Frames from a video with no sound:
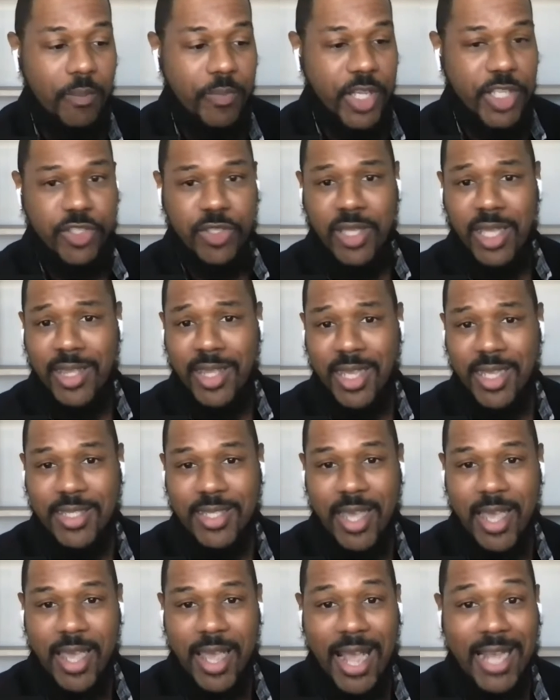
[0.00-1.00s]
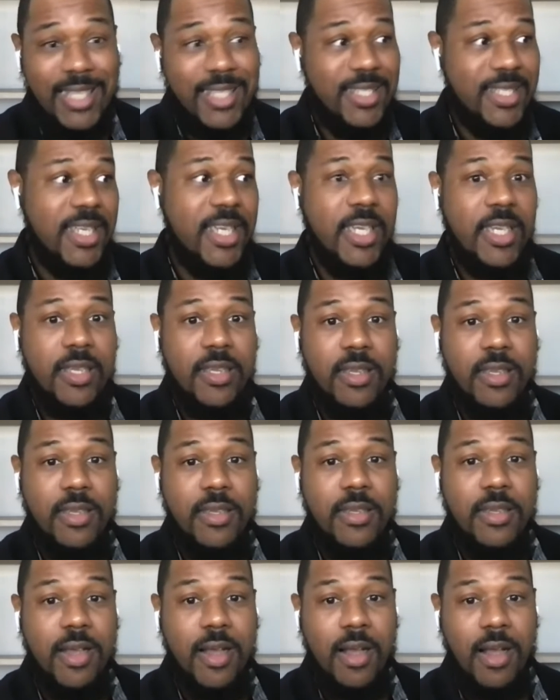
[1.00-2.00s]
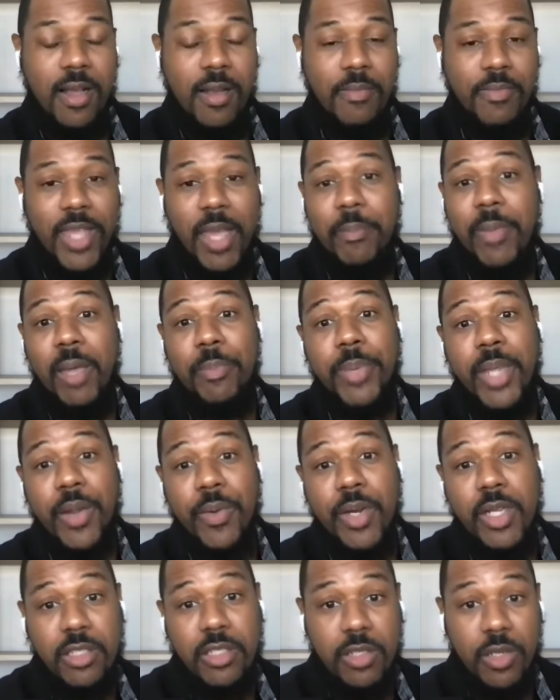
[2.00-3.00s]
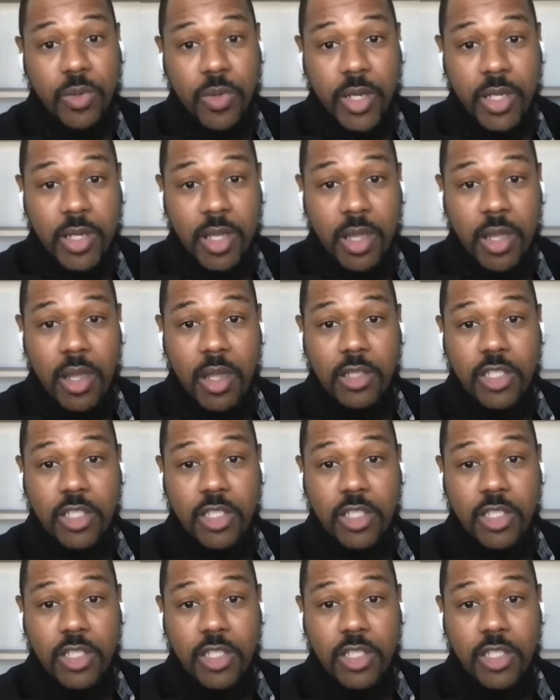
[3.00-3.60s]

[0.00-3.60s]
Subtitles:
These are the things that I see that my parent is doing